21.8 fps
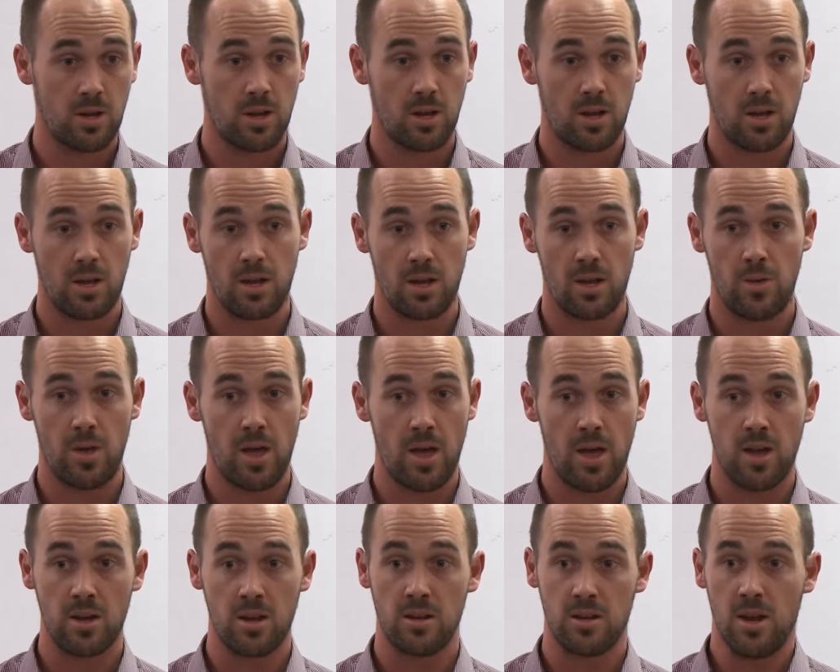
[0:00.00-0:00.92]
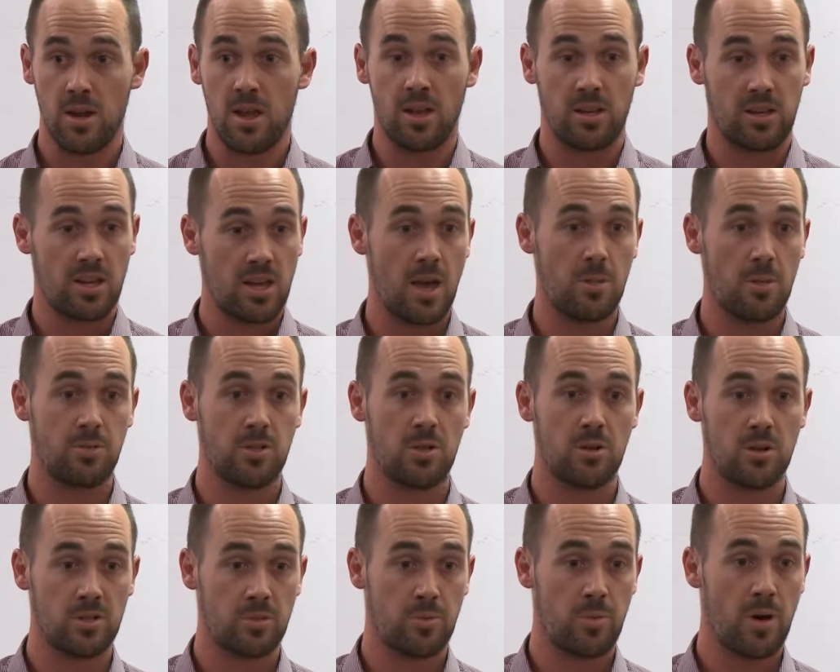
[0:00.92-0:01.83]
And it kept
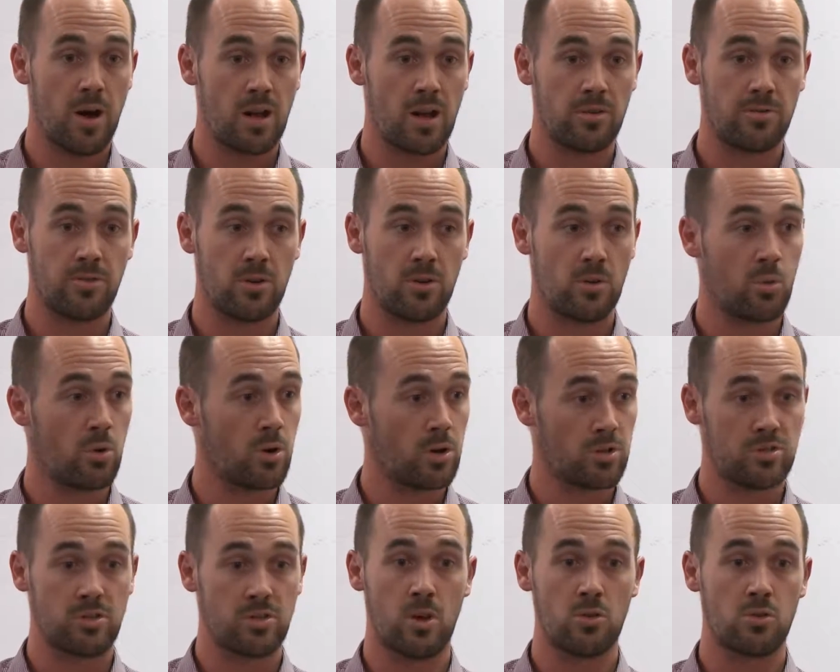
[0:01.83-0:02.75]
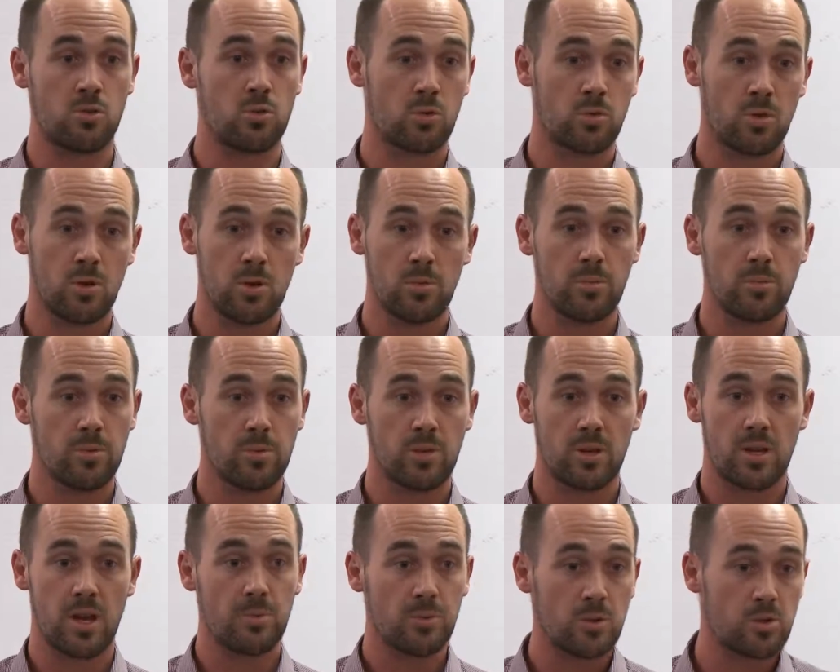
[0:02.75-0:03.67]
her as part of her work social group, and
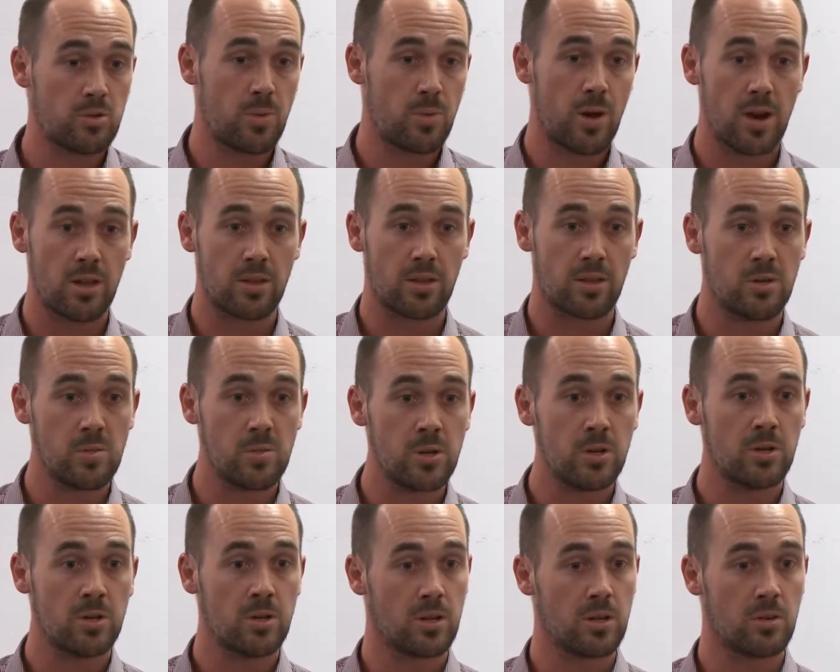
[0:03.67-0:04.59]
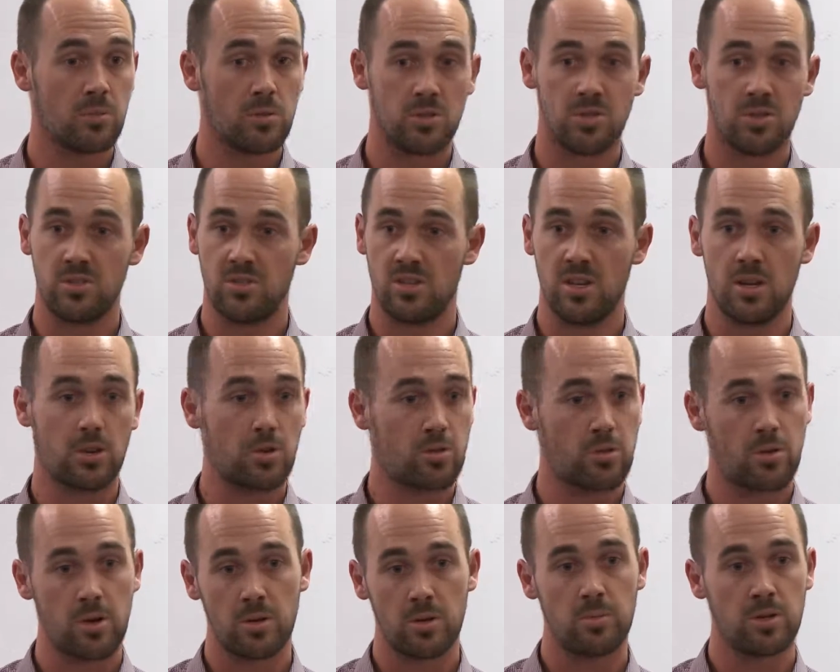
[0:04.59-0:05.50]
it kept her as part of the community, which is
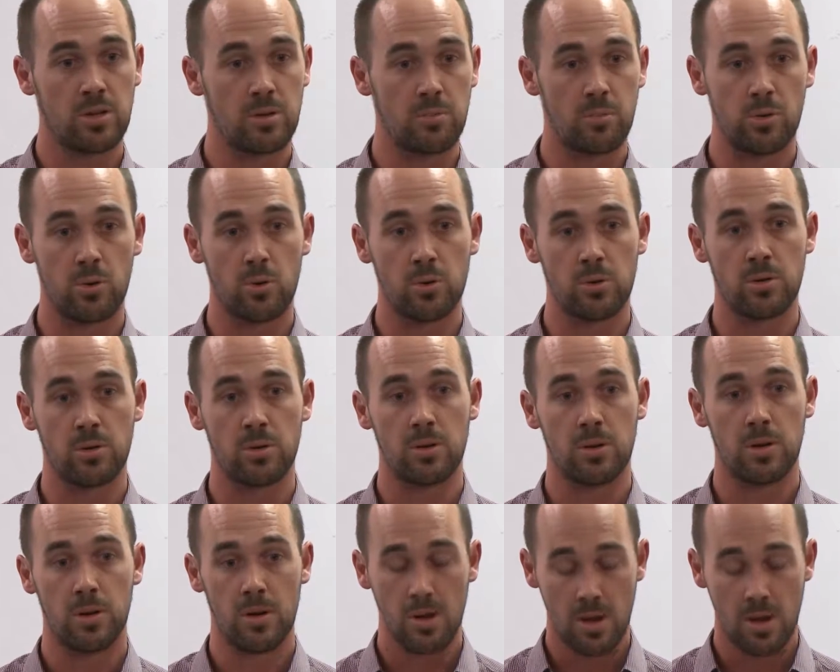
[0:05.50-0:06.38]
incredibly important.